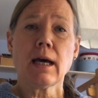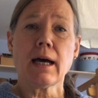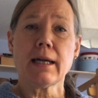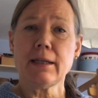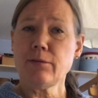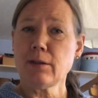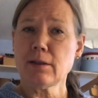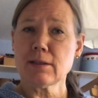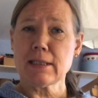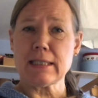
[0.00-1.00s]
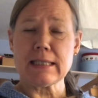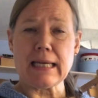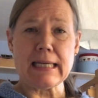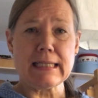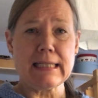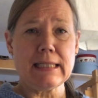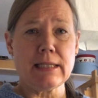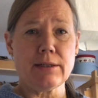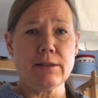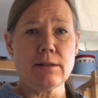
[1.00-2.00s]
I live here since 18
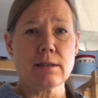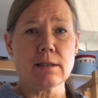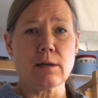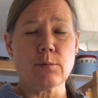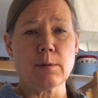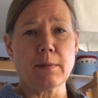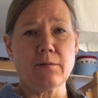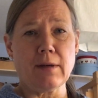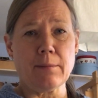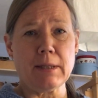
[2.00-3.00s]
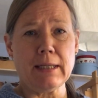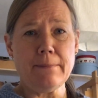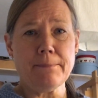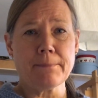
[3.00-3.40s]
years with my family.